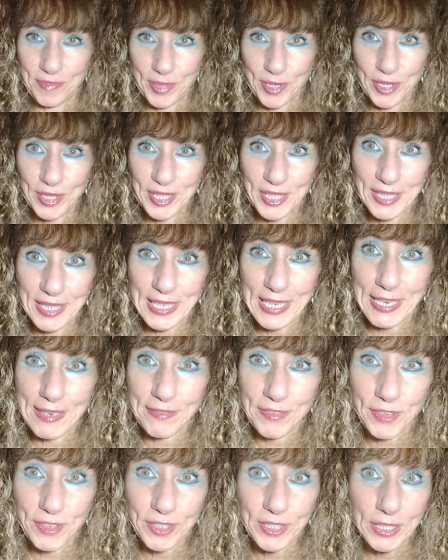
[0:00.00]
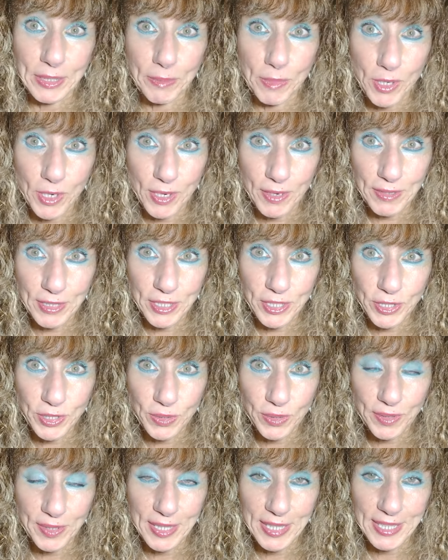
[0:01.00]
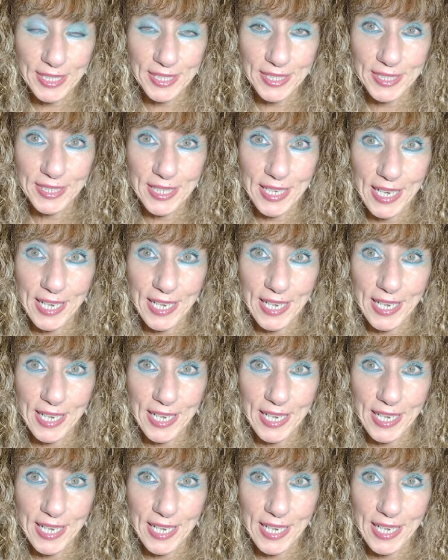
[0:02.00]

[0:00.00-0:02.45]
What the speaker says: Personally, I've heard some horror stories.